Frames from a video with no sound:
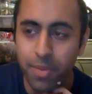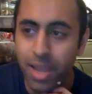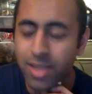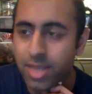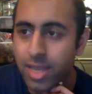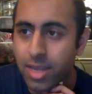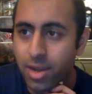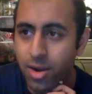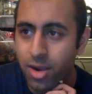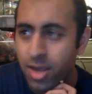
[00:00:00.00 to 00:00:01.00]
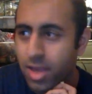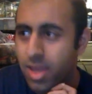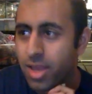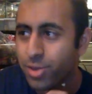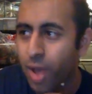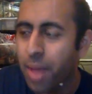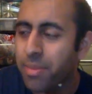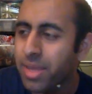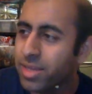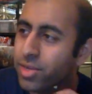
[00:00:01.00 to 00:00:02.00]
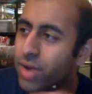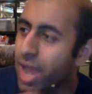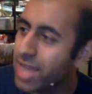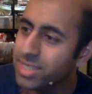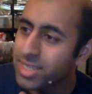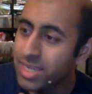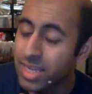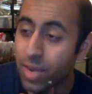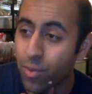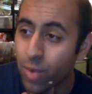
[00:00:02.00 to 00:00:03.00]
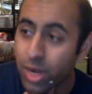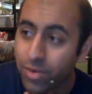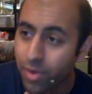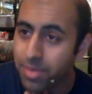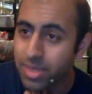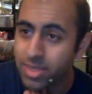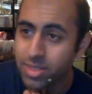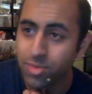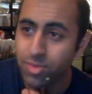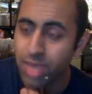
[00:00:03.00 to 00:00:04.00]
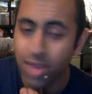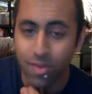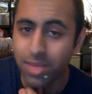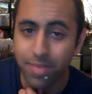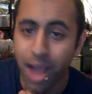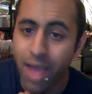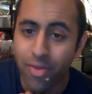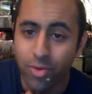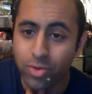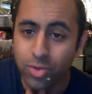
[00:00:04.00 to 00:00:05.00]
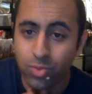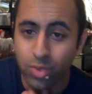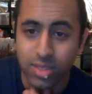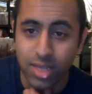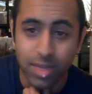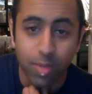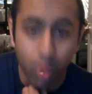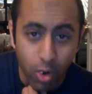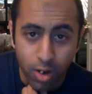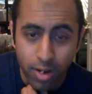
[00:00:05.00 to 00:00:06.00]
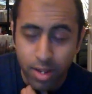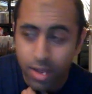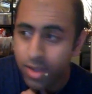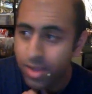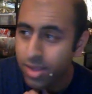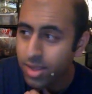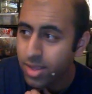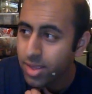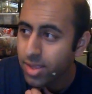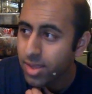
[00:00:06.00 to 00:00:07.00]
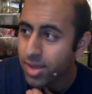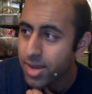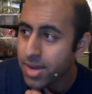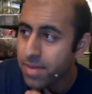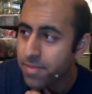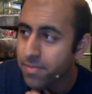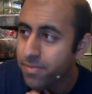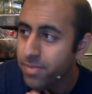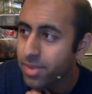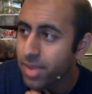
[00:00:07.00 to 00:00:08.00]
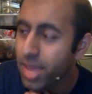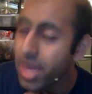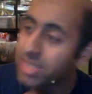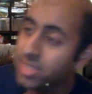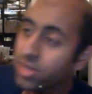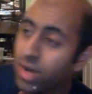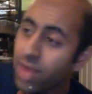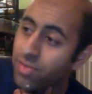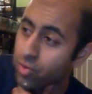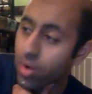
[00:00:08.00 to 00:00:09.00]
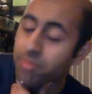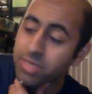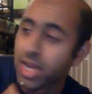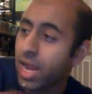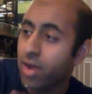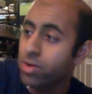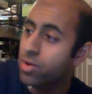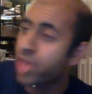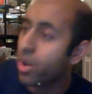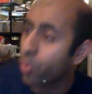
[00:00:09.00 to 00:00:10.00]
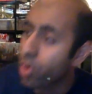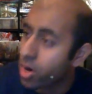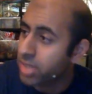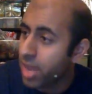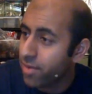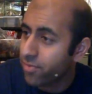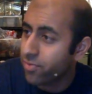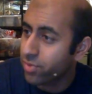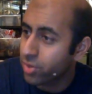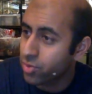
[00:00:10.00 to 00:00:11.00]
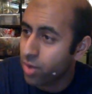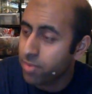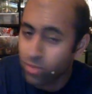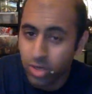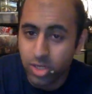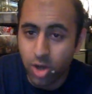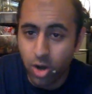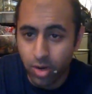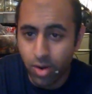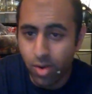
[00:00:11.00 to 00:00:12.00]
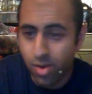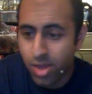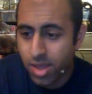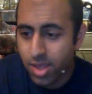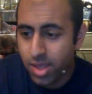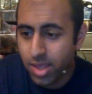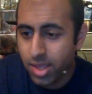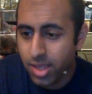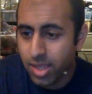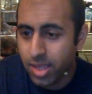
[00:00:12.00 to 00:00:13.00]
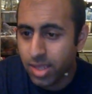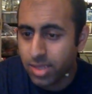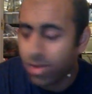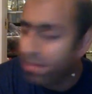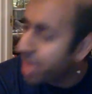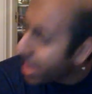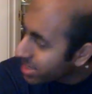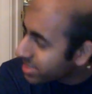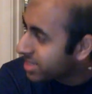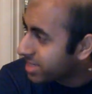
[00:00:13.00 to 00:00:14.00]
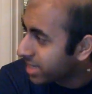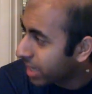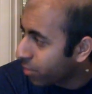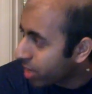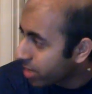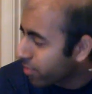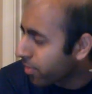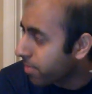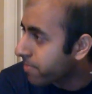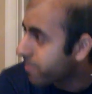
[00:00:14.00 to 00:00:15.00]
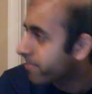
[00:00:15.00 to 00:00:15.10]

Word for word: basic or so I'm like a little hesitant to get rid of them because you can't really buy those ones anymore. Um, and I still have the drum set. I don't know if that works. I have the drums for Guitar Hero. So I'm hesitant to get rid of them.